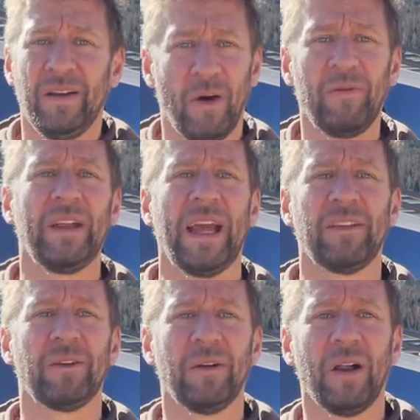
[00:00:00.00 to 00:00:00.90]
hopefully
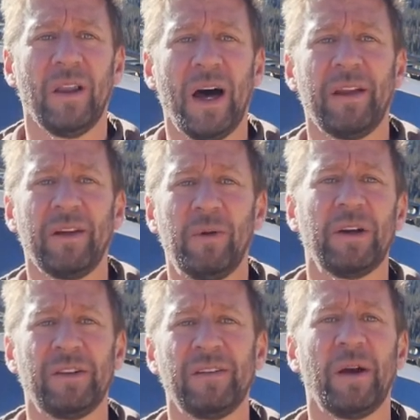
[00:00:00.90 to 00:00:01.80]
answer a lot of the
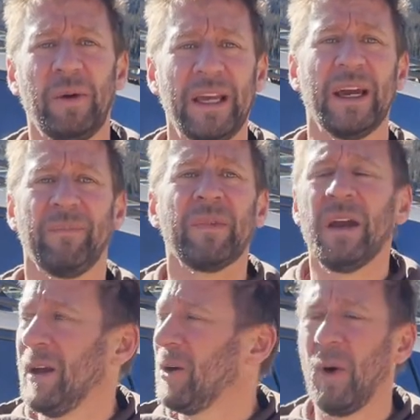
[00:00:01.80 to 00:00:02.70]
questions that we get
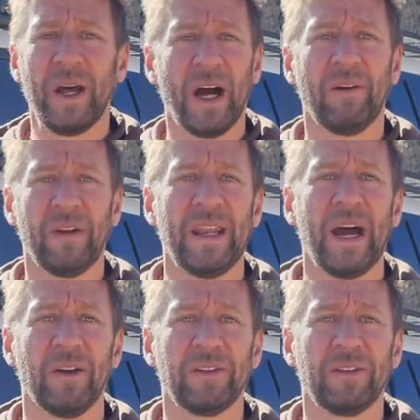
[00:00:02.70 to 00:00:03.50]
quite often now.